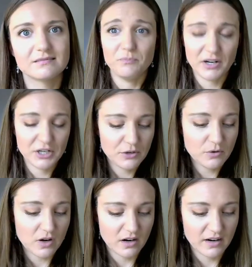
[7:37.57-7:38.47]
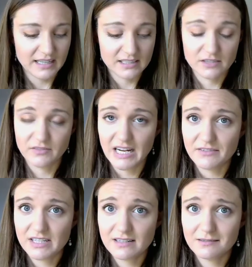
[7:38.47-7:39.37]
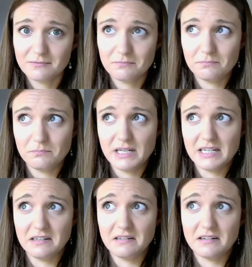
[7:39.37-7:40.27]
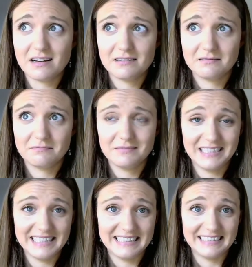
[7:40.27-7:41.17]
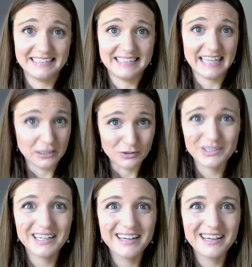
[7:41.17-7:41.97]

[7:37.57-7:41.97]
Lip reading: The better you are at surviving, meaning not getting killed,